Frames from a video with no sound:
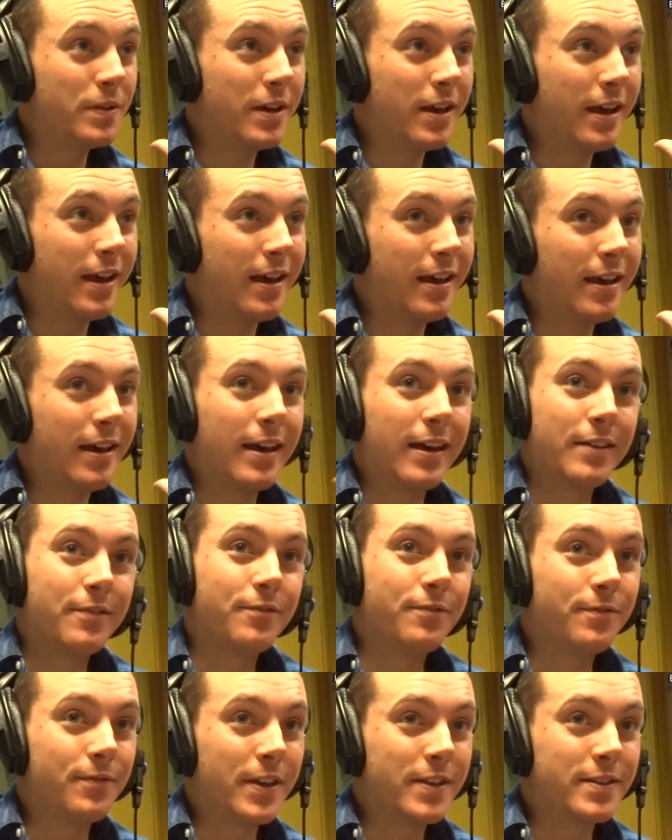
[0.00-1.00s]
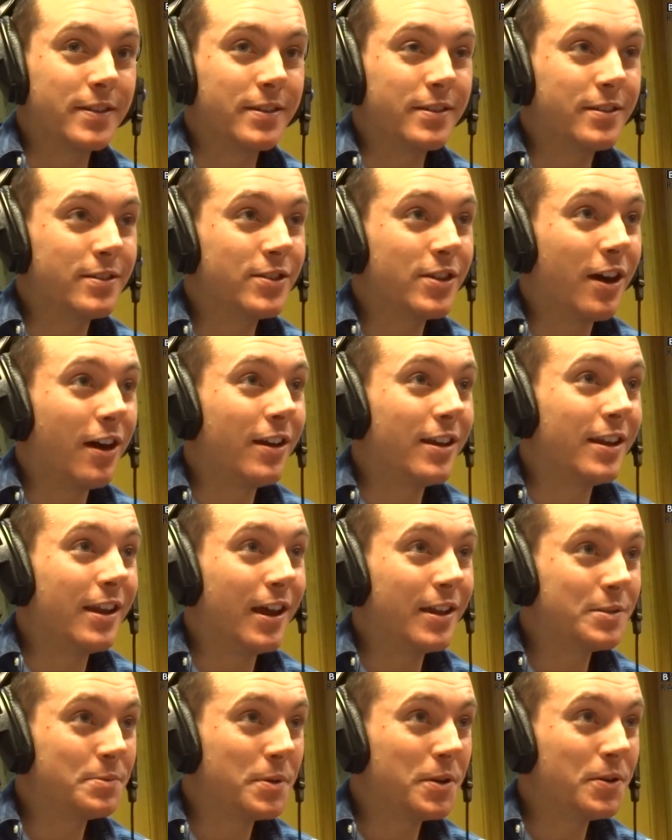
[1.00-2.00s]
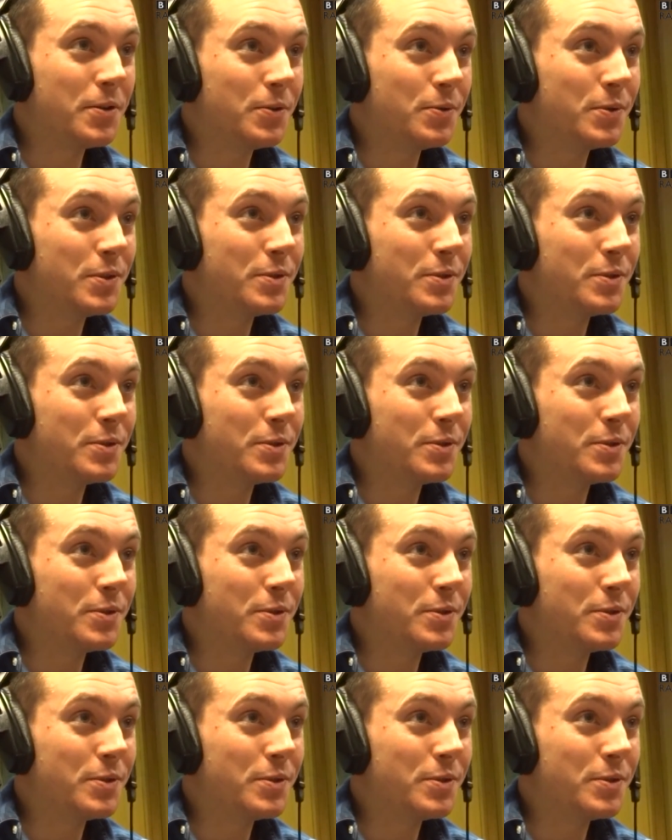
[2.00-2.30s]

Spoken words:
visiting Charlie Lansbury, who